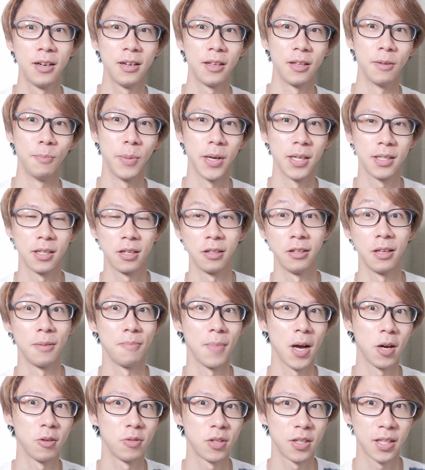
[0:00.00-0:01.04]
you basically
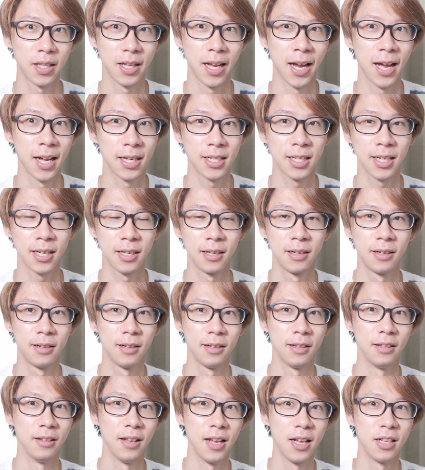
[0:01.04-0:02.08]
mount that
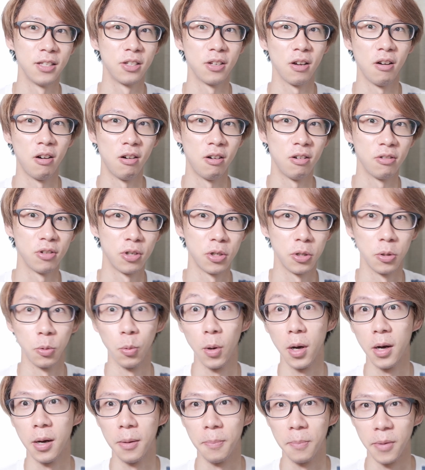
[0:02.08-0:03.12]
lens onto
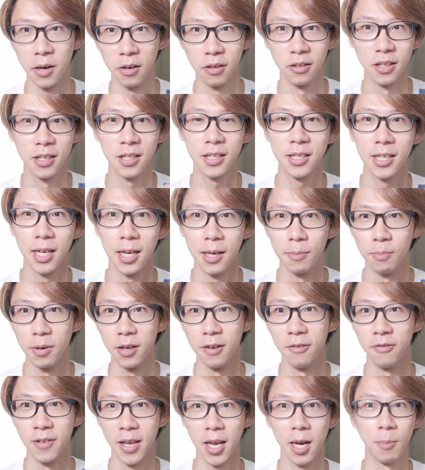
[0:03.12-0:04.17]
a mirrorless type
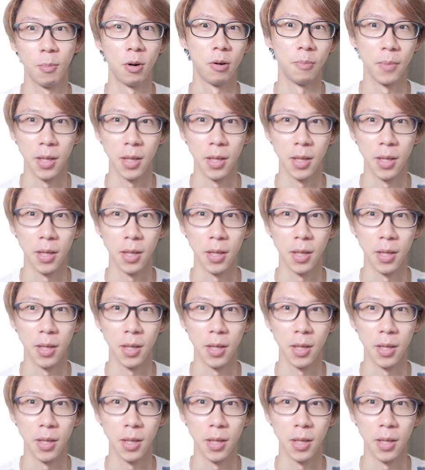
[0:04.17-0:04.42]
of camera,